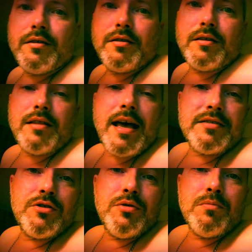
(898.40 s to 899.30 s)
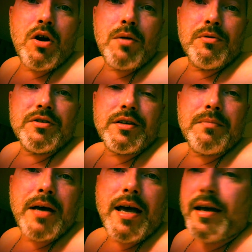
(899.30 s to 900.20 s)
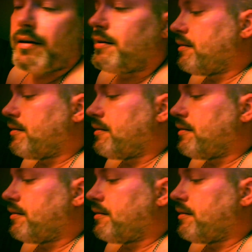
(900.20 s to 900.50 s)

the last 2 marbles in a bag.